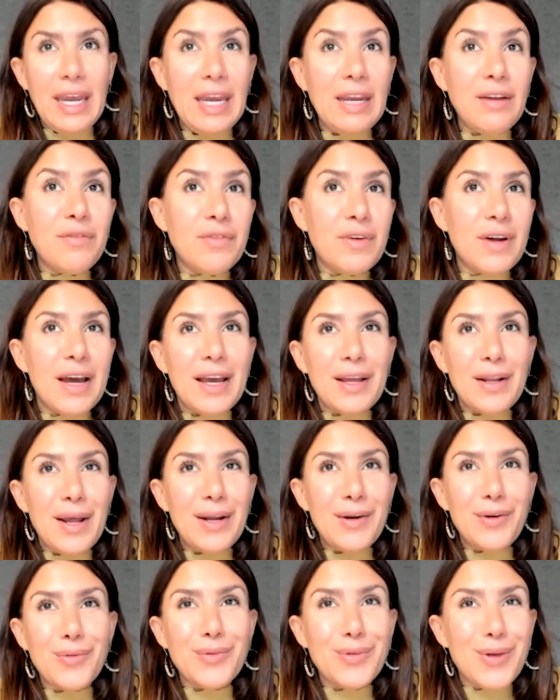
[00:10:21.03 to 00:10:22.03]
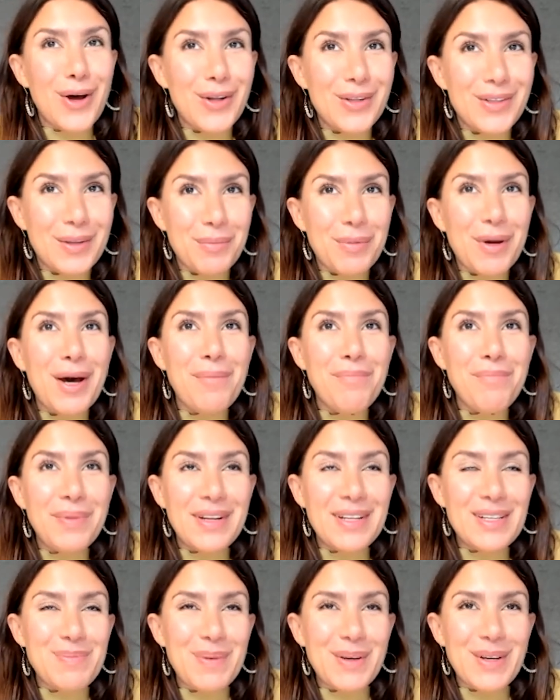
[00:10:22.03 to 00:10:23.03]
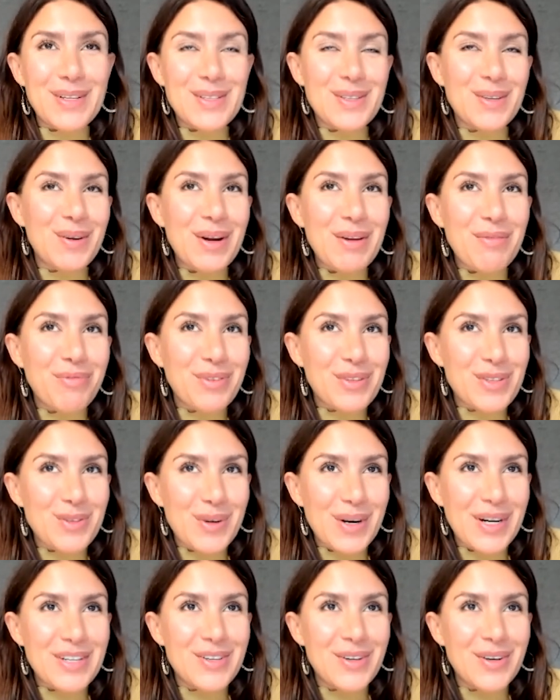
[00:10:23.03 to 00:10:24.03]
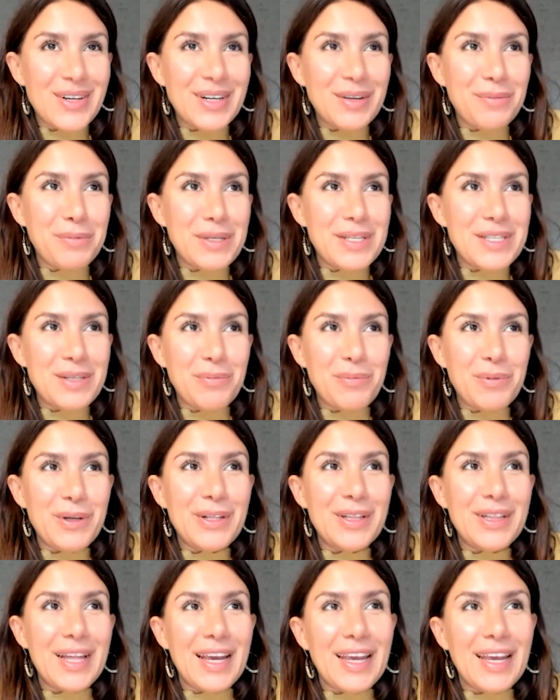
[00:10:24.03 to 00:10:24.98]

infra, I don't call them companies because they're infrastructure in the Western world,